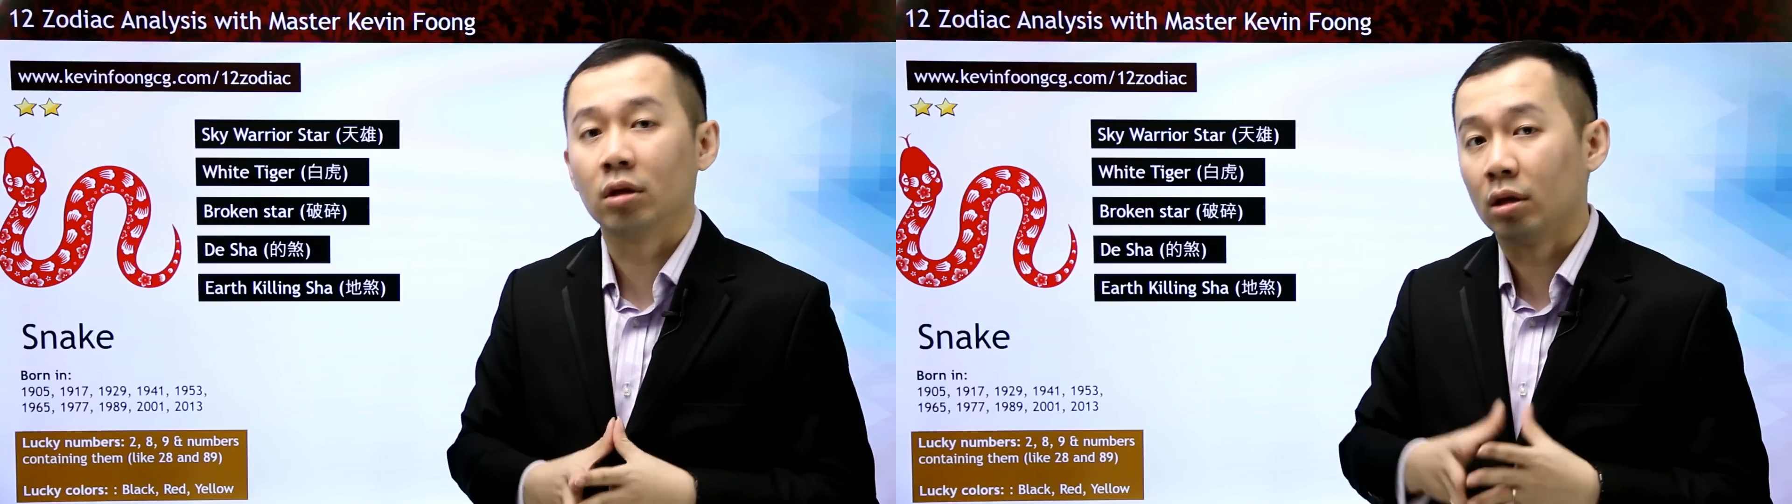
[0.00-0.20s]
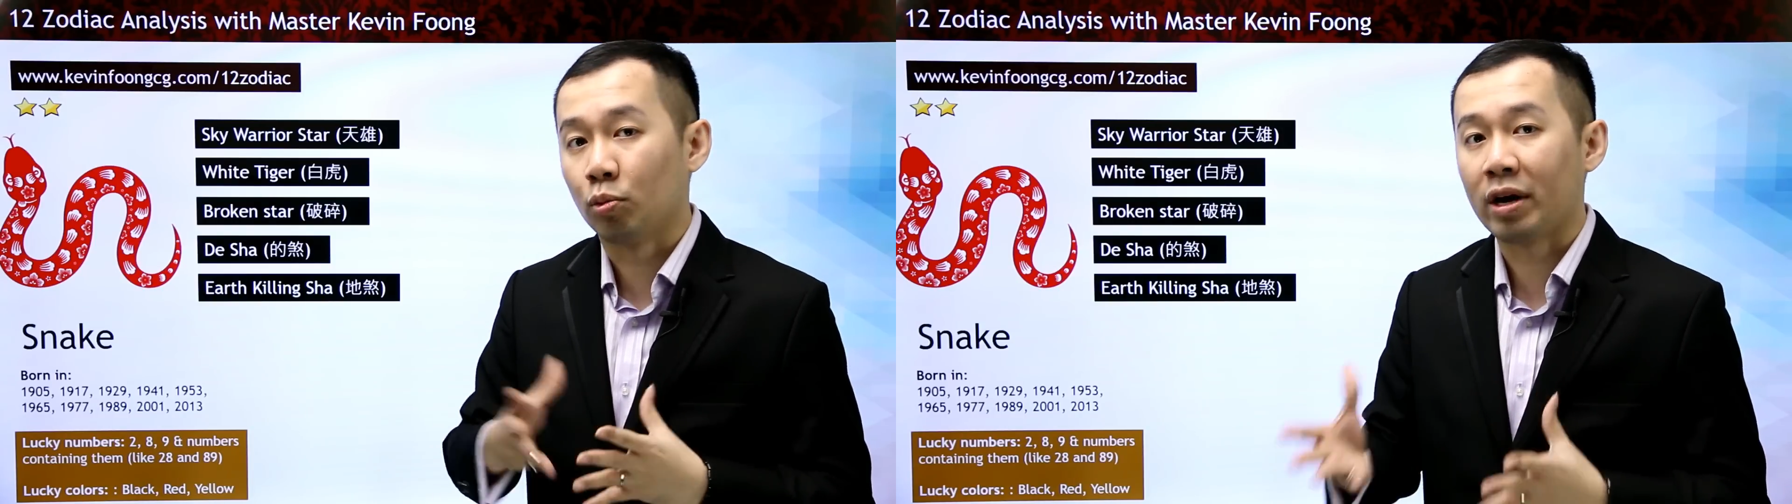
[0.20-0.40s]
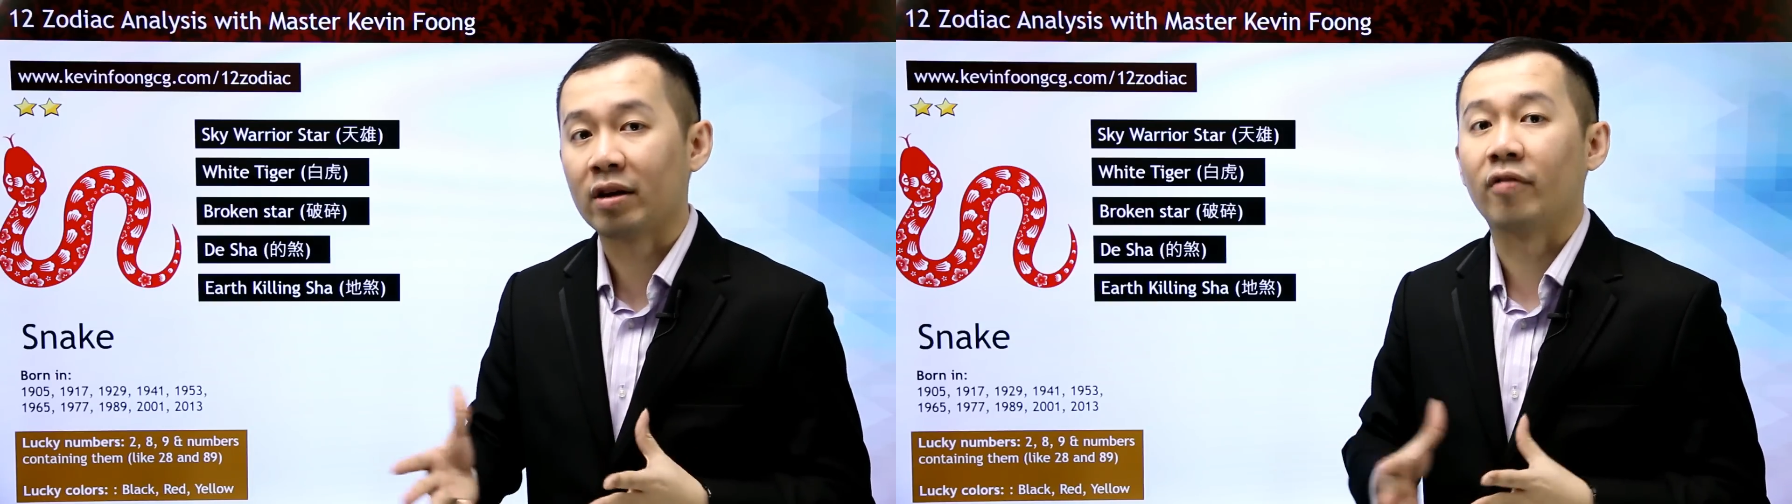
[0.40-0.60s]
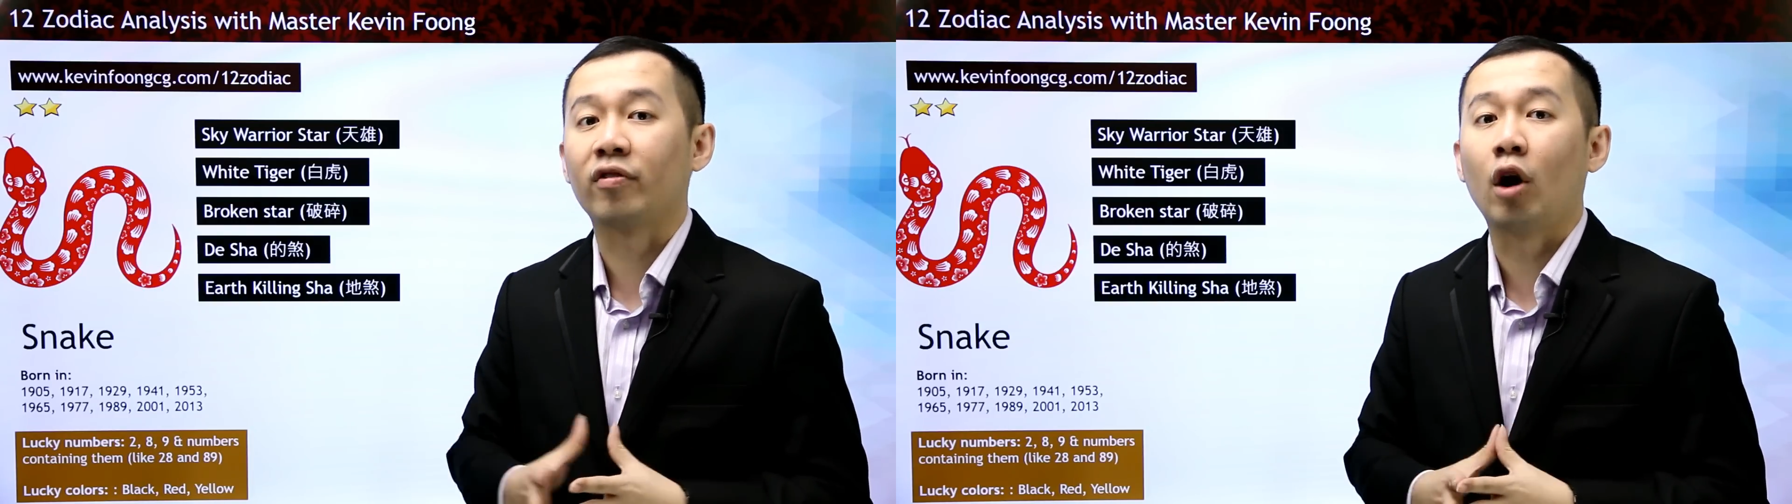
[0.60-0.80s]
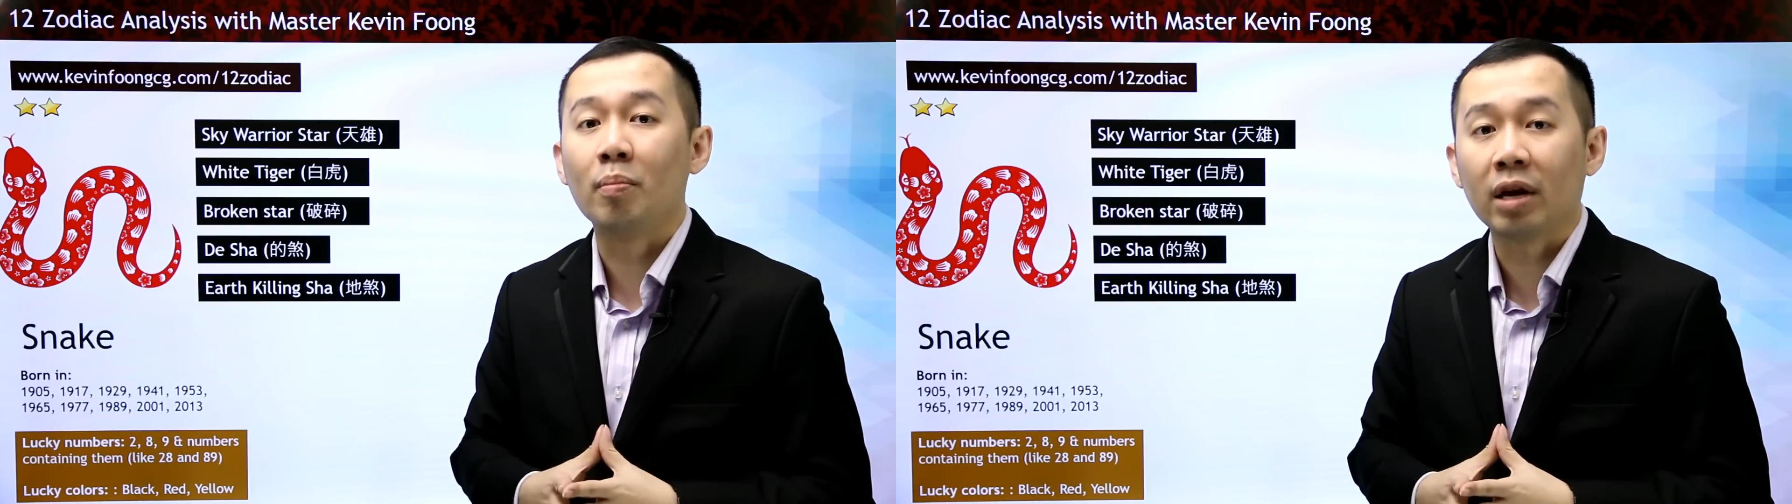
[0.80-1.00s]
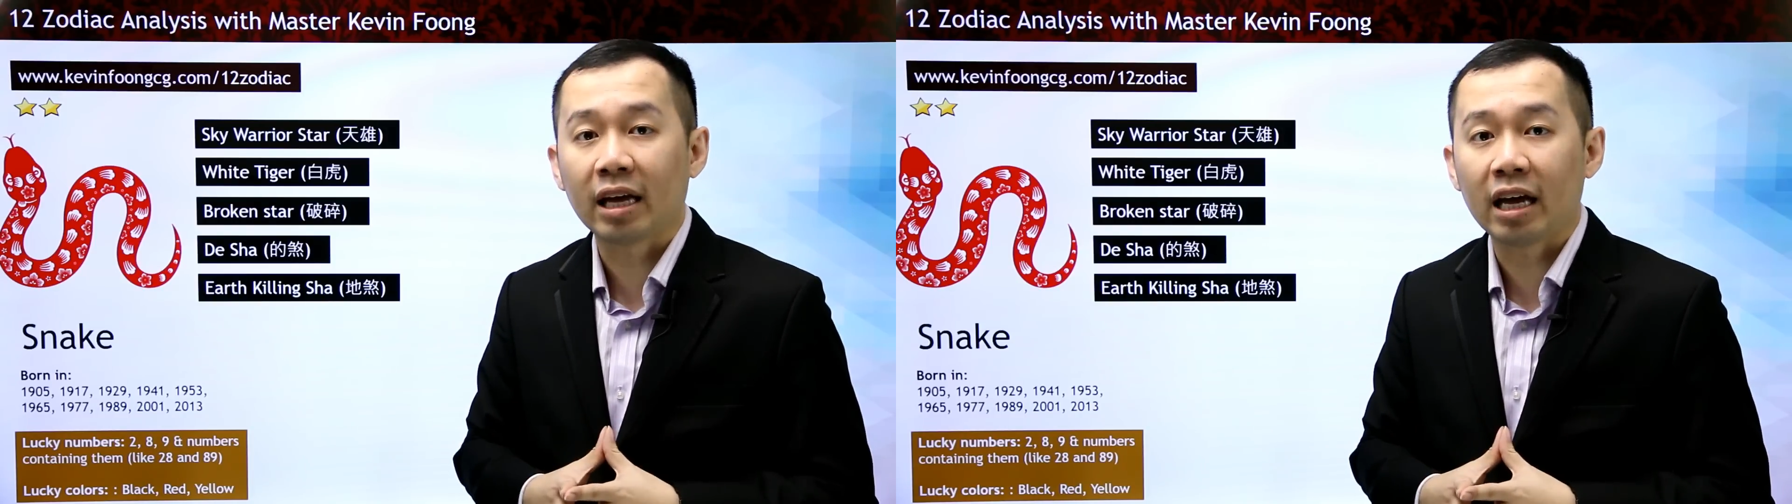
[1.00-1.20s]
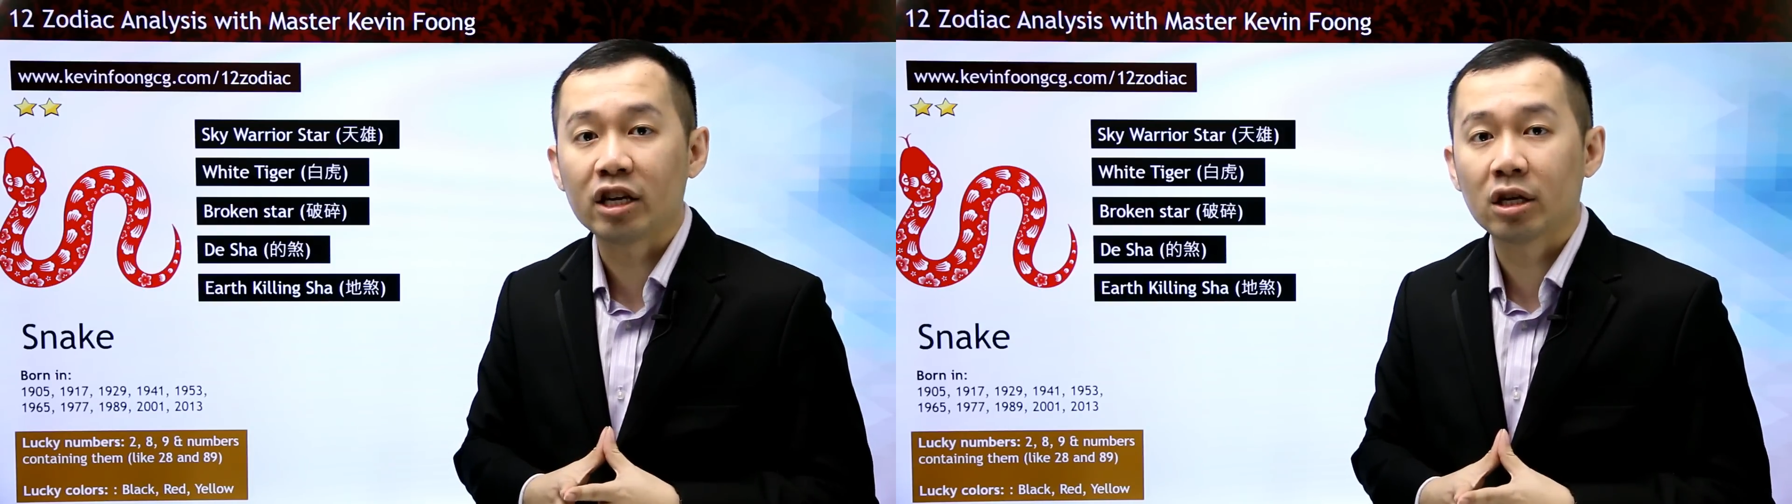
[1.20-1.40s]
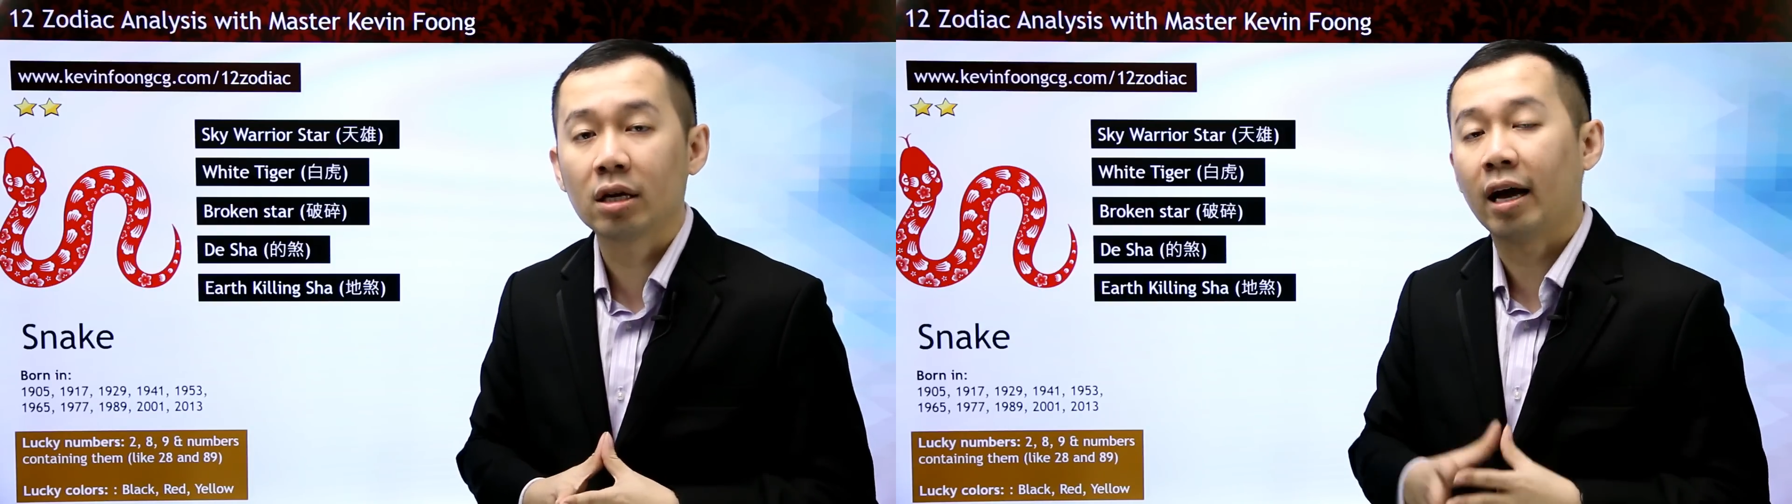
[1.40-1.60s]
the way of
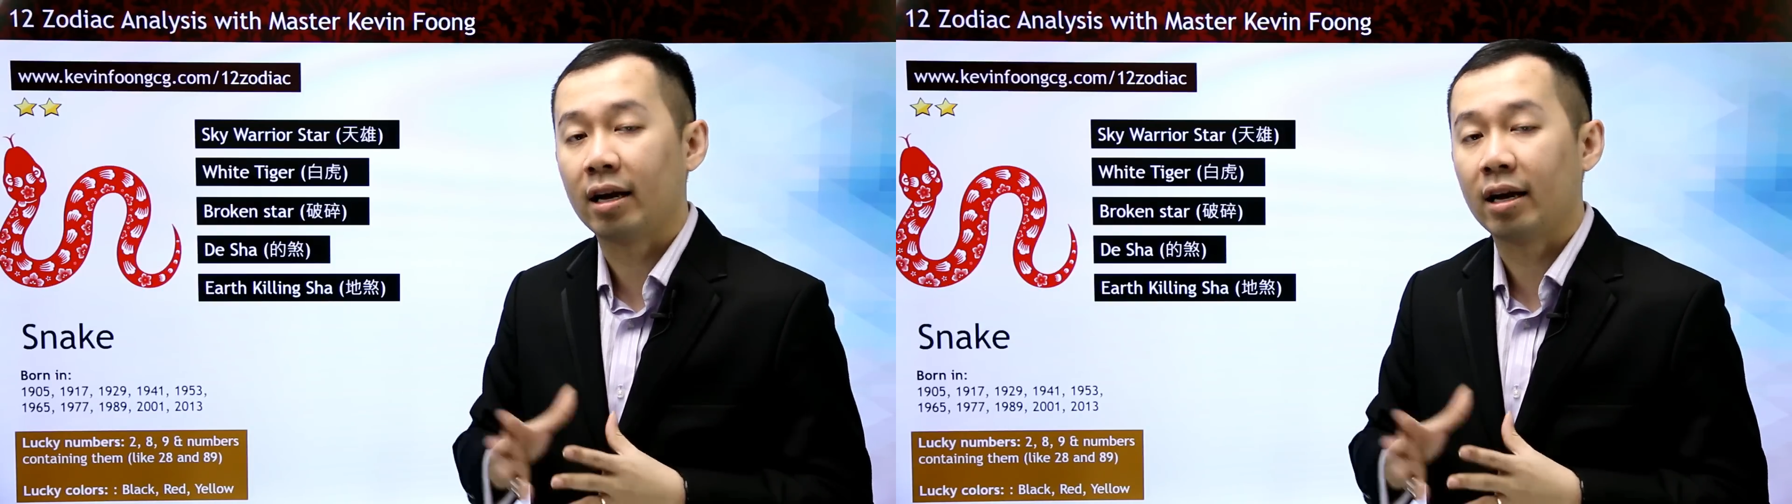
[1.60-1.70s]
communication